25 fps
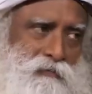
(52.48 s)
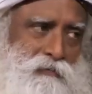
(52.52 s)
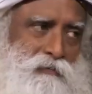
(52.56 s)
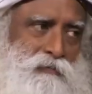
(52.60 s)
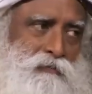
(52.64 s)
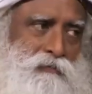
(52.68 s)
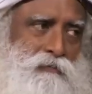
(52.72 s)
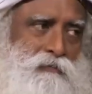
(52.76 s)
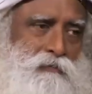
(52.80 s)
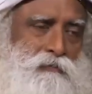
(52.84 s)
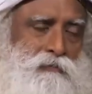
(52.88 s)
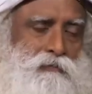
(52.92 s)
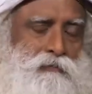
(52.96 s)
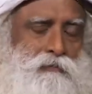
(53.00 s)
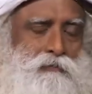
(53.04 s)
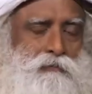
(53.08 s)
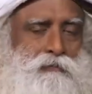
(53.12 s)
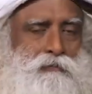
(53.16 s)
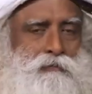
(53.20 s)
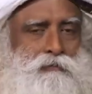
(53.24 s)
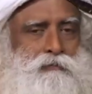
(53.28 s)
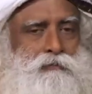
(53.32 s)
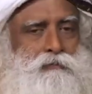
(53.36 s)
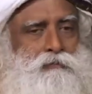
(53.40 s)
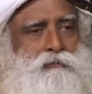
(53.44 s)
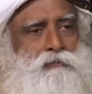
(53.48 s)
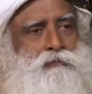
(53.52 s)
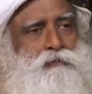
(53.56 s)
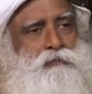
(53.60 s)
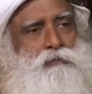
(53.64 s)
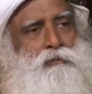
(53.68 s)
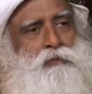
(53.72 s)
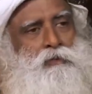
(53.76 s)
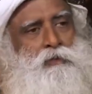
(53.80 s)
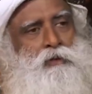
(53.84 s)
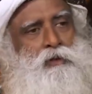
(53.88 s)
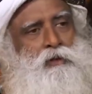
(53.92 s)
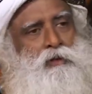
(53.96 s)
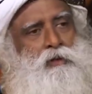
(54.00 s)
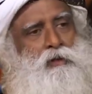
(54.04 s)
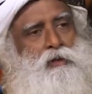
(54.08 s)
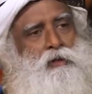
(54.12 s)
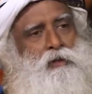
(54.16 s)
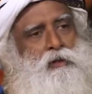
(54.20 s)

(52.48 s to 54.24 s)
(silence)